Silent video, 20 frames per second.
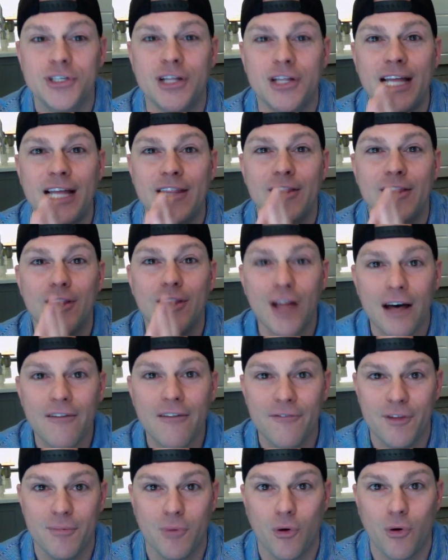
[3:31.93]
I
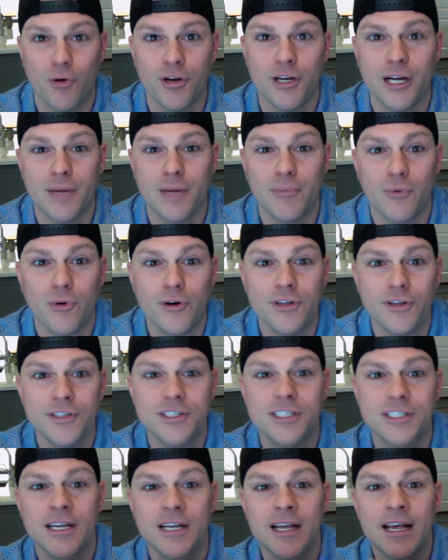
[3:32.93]
love the boarded up ones